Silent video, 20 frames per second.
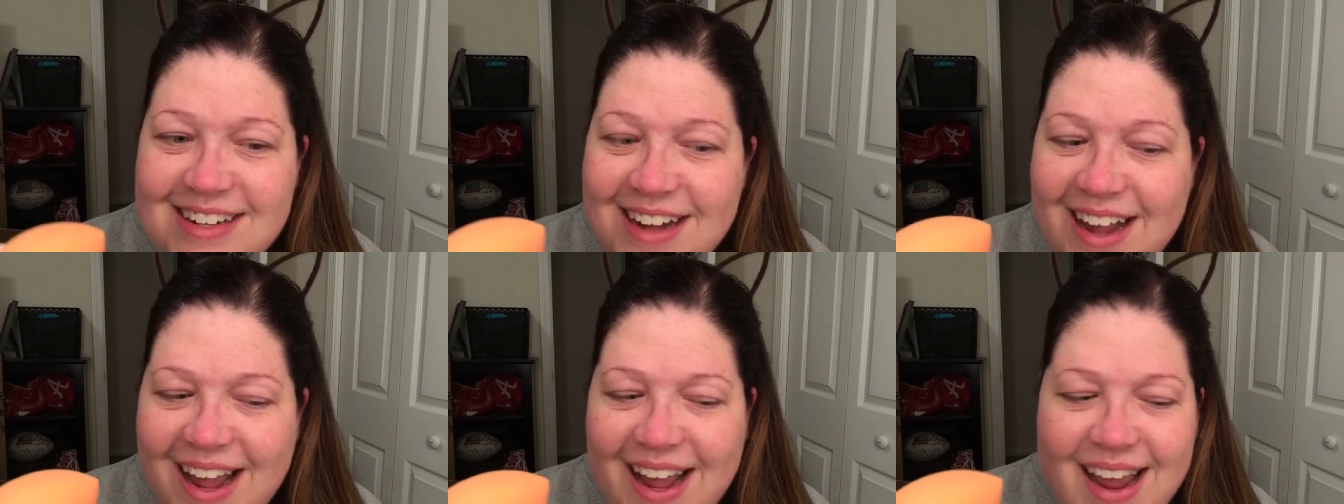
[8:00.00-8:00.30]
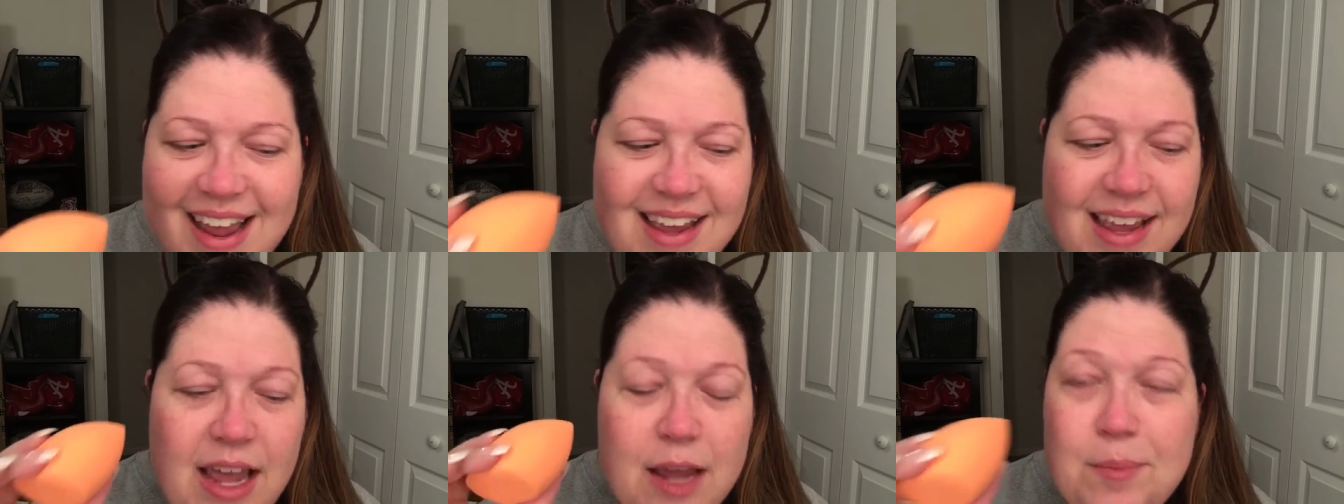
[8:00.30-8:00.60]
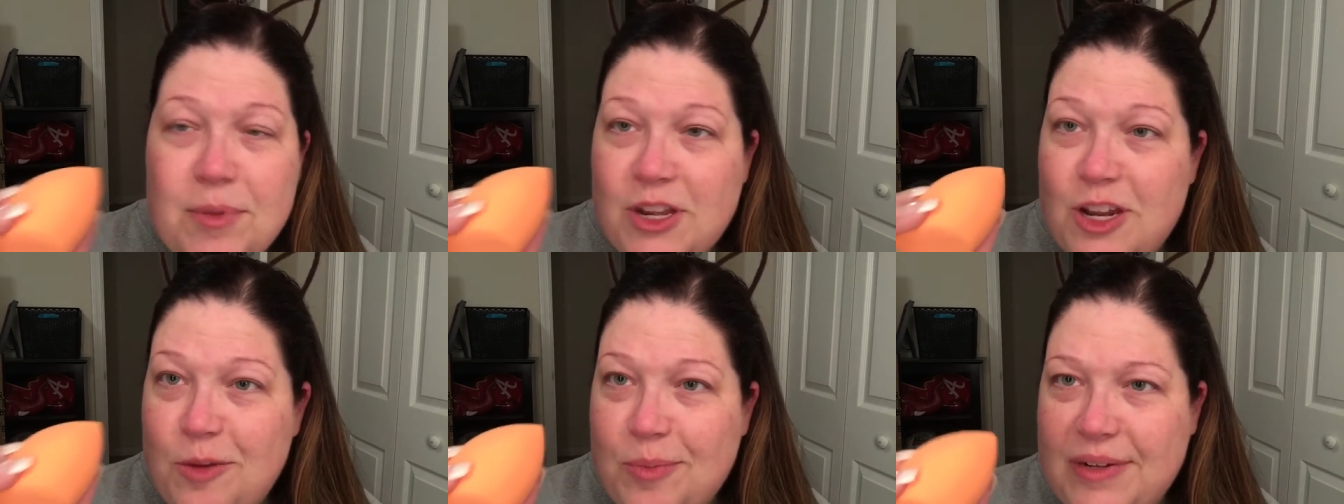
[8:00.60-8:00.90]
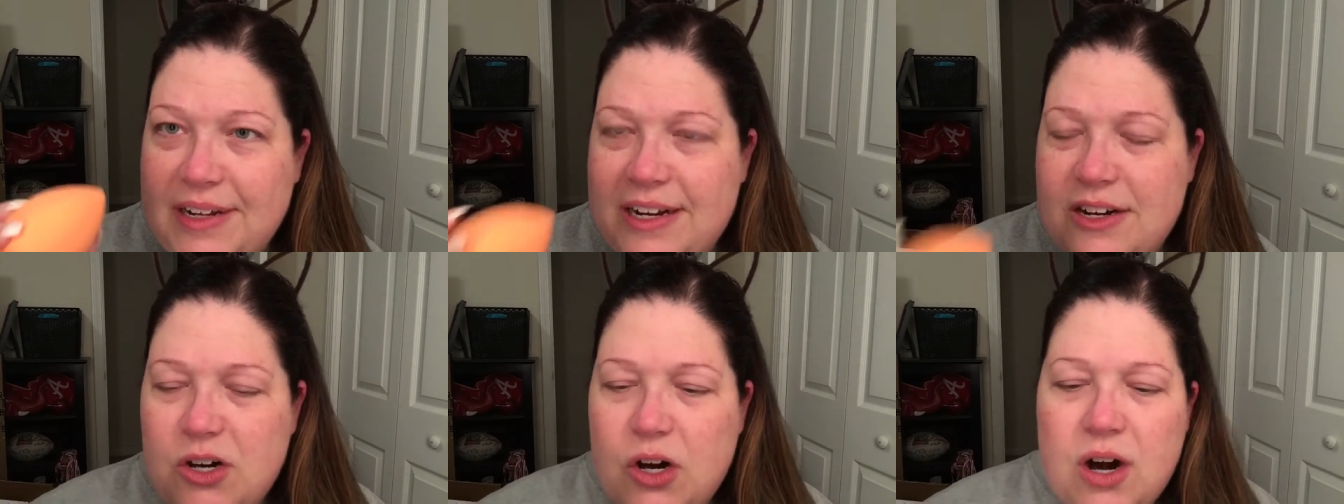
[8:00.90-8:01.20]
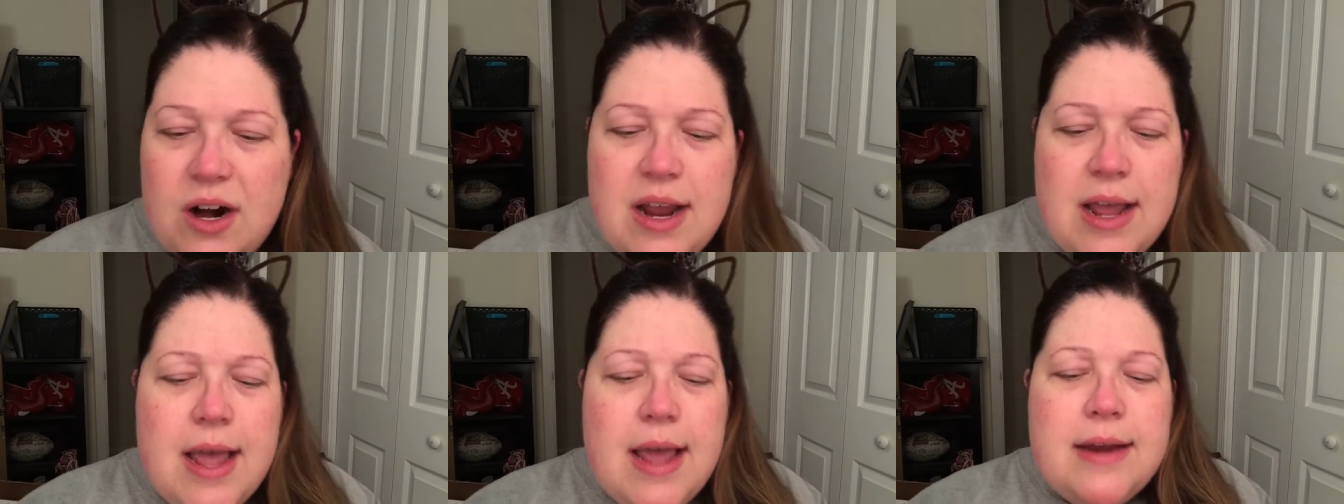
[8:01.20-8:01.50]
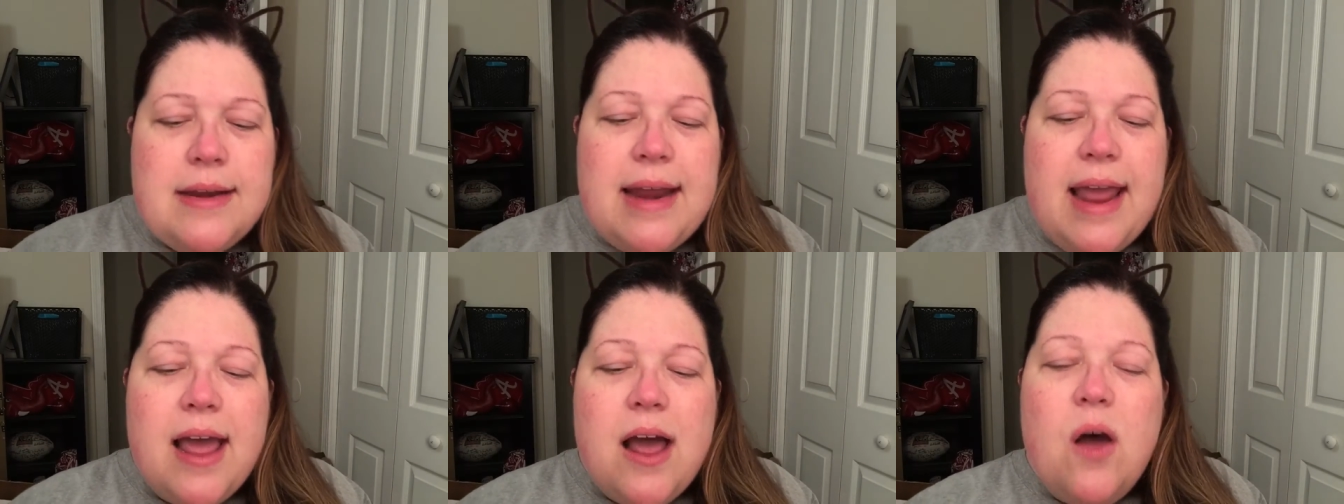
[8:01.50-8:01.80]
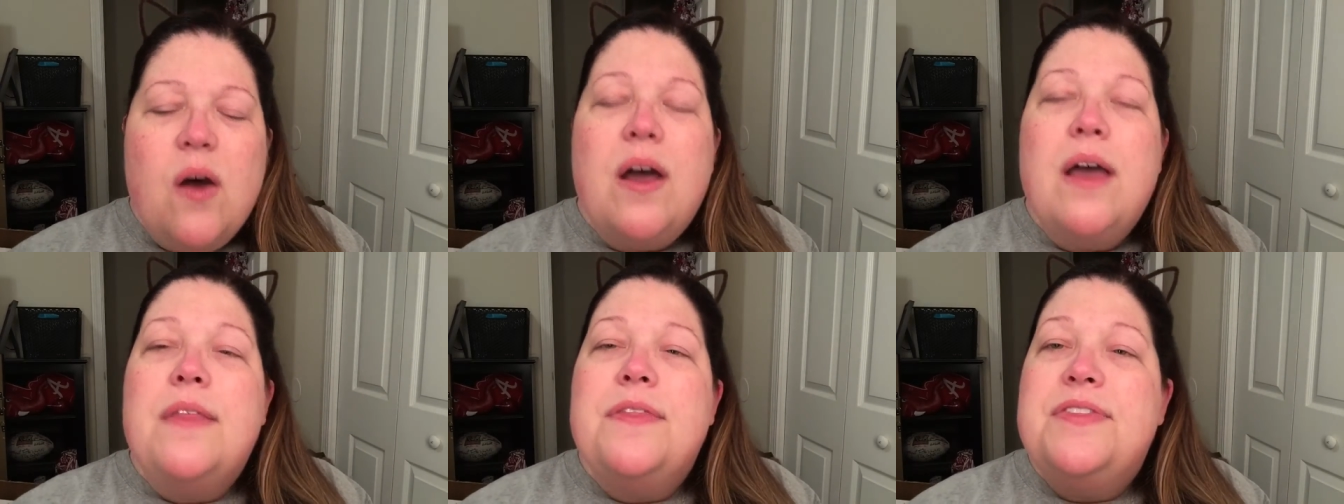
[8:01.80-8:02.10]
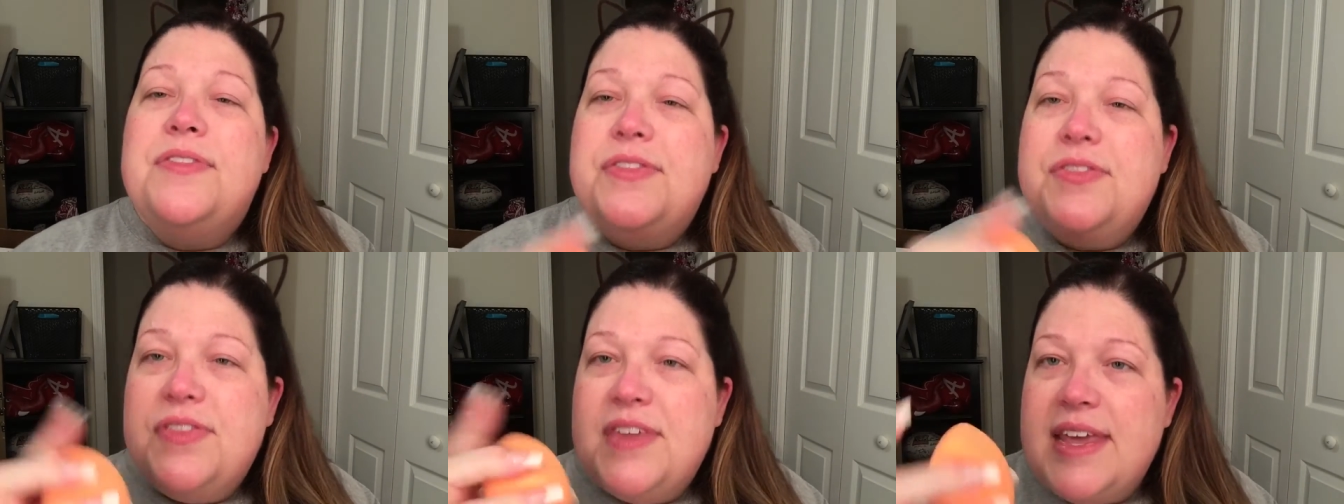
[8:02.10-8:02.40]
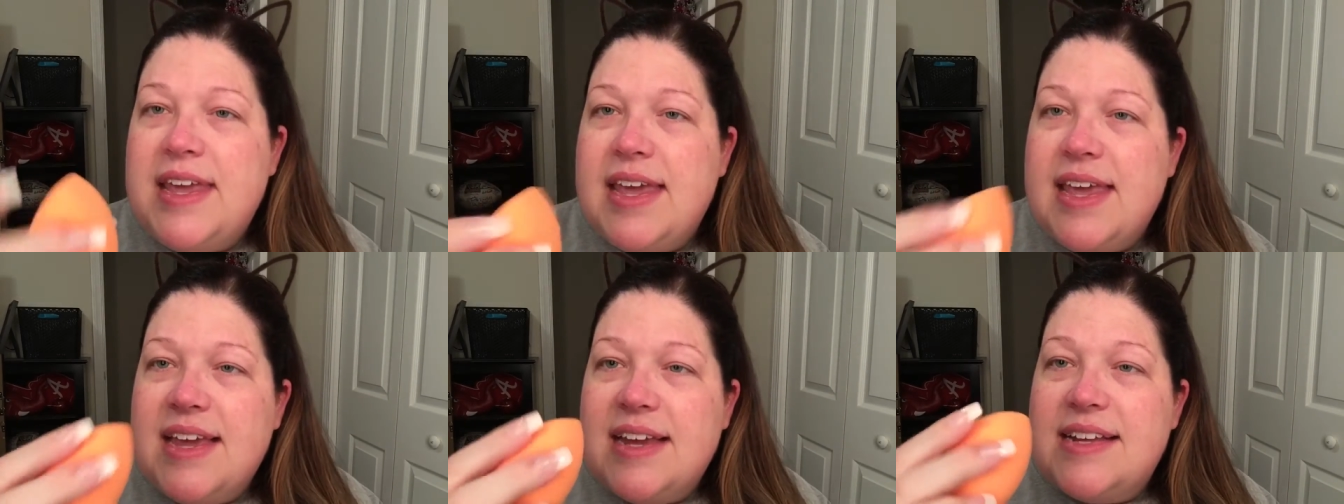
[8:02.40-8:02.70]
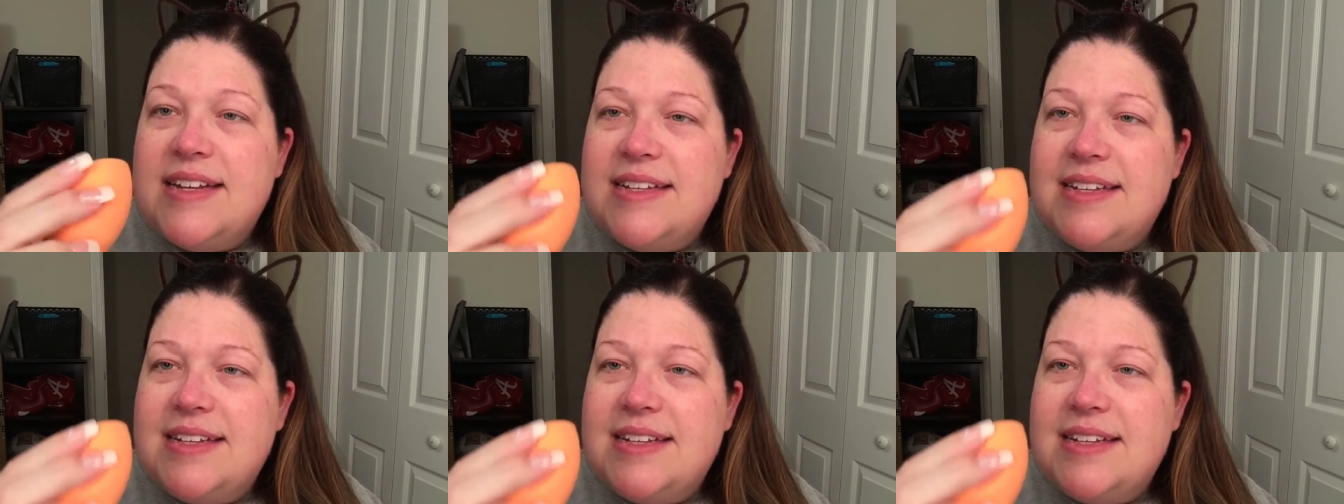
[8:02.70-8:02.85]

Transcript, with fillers: like a beauty blender. Now, the,